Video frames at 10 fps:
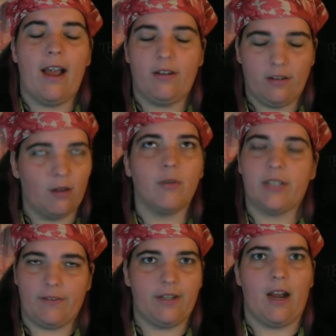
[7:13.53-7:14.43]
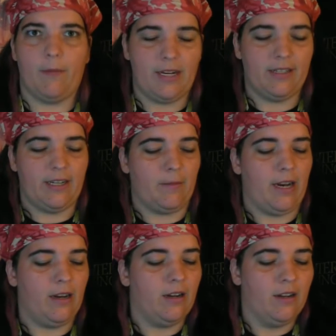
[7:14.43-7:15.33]
Almost every time he sees
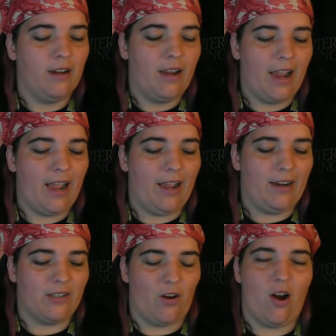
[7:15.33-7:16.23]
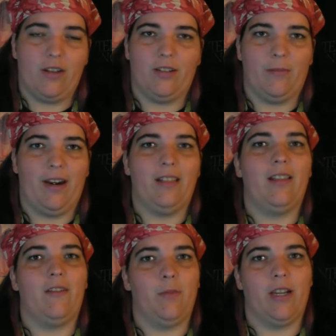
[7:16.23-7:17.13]
me. And it's awesome, and I
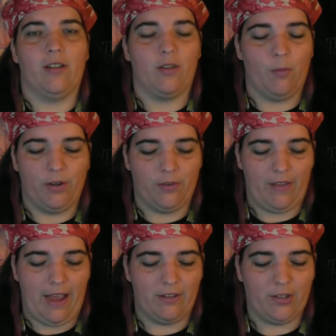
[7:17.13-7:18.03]
love Miguel so much for that.